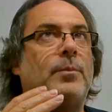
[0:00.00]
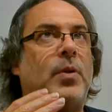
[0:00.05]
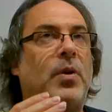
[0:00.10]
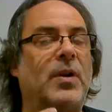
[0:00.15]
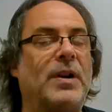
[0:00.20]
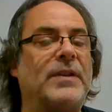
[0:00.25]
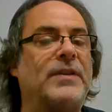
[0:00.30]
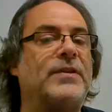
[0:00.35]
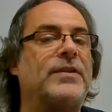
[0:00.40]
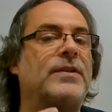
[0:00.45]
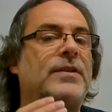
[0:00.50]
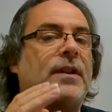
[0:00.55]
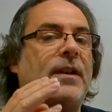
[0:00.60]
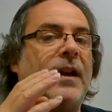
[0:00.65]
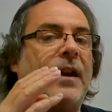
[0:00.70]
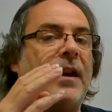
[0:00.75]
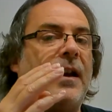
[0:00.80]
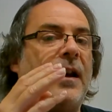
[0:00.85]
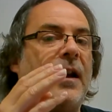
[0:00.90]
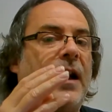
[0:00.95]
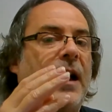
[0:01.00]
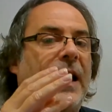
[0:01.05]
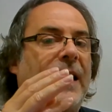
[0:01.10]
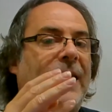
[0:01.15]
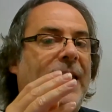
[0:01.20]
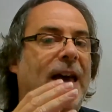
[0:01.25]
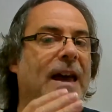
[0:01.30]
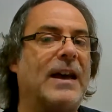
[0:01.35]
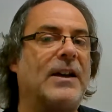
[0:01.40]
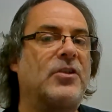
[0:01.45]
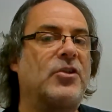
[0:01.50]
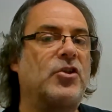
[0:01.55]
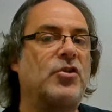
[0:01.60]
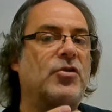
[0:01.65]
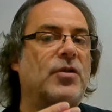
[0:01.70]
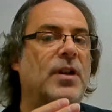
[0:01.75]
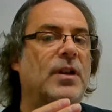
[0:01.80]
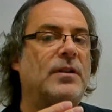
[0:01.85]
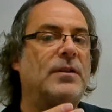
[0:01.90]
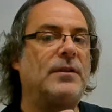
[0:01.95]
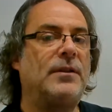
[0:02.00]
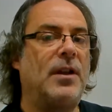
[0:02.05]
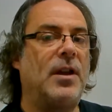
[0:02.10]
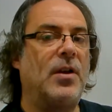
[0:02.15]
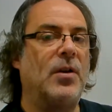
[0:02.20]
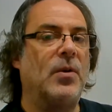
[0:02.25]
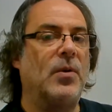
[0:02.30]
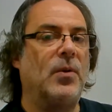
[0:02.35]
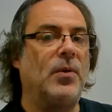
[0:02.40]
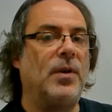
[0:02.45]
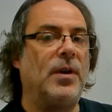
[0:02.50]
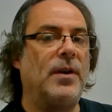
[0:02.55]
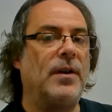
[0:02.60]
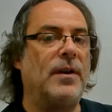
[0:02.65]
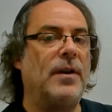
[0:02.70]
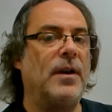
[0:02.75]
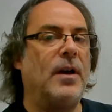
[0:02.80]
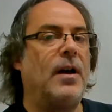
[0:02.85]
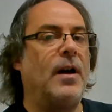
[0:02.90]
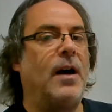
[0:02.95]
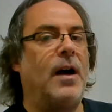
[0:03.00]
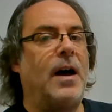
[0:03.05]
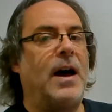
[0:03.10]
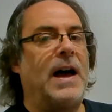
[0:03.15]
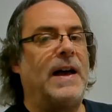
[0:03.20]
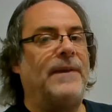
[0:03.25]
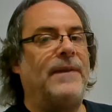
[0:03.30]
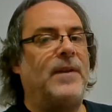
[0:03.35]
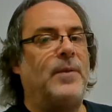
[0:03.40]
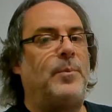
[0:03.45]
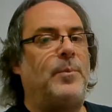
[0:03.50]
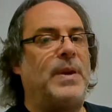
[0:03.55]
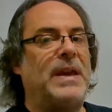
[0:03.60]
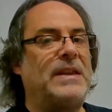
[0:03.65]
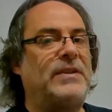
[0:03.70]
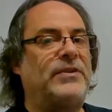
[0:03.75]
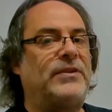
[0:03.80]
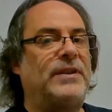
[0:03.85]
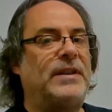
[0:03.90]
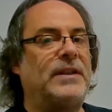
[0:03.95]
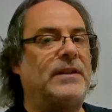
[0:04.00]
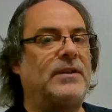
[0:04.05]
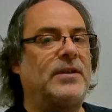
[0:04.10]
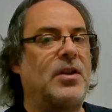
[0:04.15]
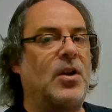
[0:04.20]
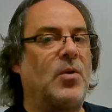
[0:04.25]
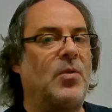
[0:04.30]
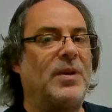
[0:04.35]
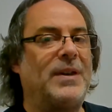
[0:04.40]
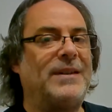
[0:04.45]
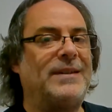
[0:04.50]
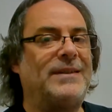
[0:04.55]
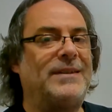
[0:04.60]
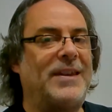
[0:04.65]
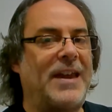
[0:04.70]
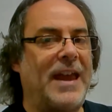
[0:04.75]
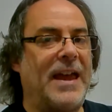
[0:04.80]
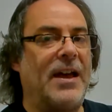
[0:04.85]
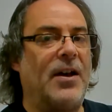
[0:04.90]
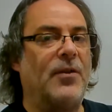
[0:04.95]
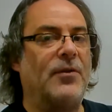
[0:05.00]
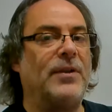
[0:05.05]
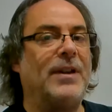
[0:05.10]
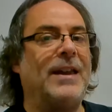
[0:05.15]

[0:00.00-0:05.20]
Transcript: puts an extra load on the piston going down.